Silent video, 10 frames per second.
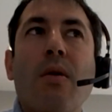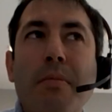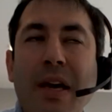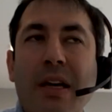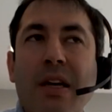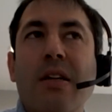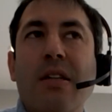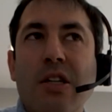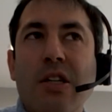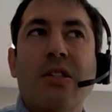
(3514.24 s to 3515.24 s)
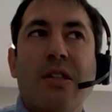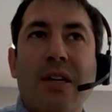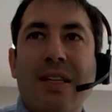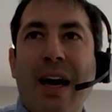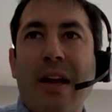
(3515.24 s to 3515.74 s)
making decisions
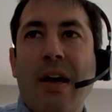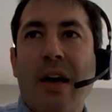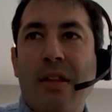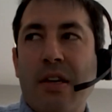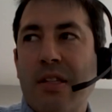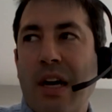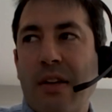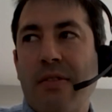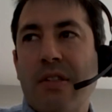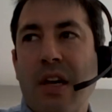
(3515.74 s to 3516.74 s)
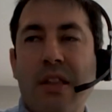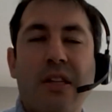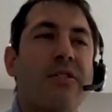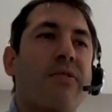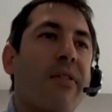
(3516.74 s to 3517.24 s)
on data and the executives say
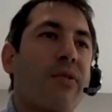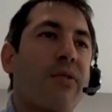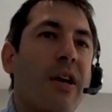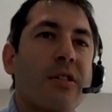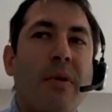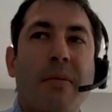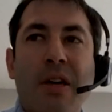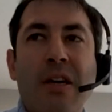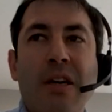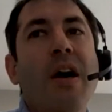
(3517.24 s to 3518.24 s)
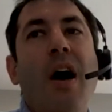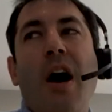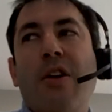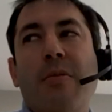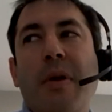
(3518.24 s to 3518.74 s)
this is for everyone else but me,
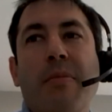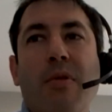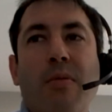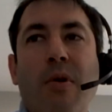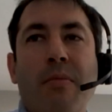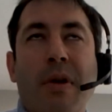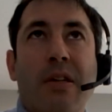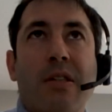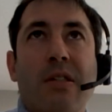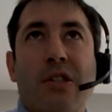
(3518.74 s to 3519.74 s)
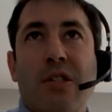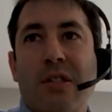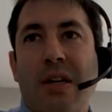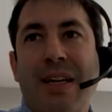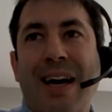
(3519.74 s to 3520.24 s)
other people won't make decisions
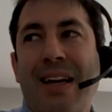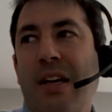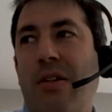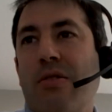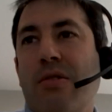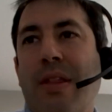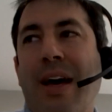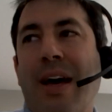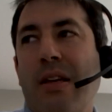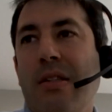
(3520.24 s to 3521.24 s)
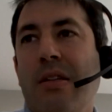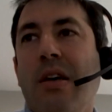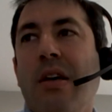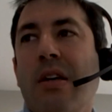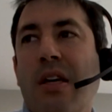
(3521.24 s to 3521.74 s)
on data either. So that is
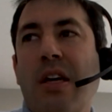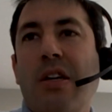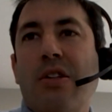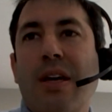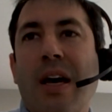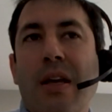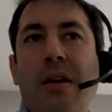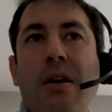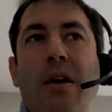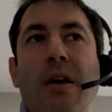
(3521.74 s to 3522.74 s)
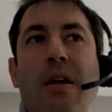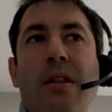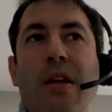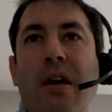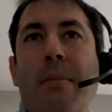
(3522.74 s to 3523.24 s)
key to getting
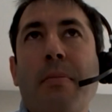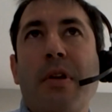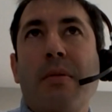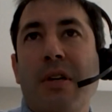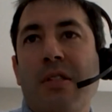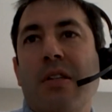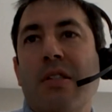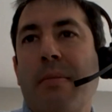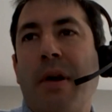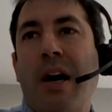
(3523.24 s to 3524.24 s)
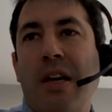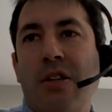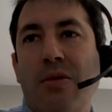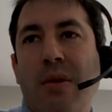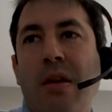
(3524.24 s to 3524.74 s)
the company business to buy
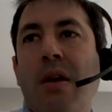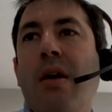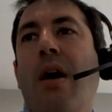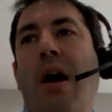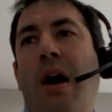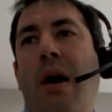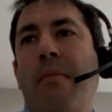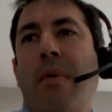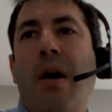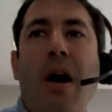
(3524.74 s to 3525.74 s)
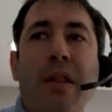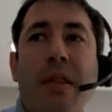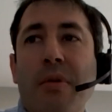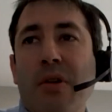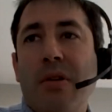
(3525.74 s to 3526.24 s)
into it. On
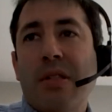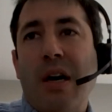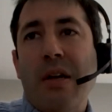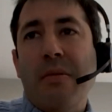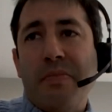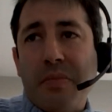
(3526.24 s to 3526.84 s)
the build side,